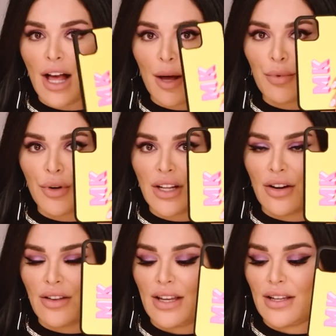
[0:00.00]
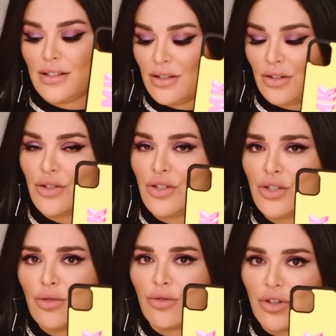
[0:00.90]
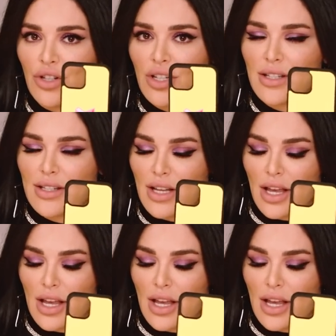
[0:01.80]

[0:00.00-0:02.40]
How pretty are these? They're so gorgeous.